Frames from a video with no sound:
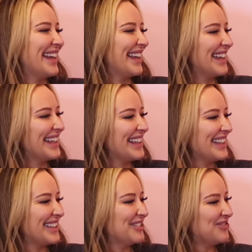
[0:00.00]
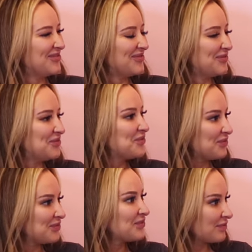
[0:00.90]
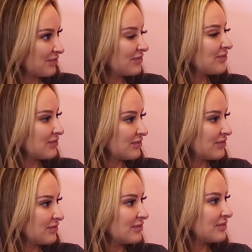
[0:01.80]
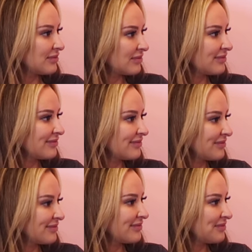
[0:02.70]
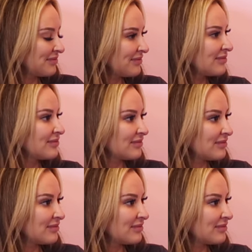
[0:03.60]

(not speaking)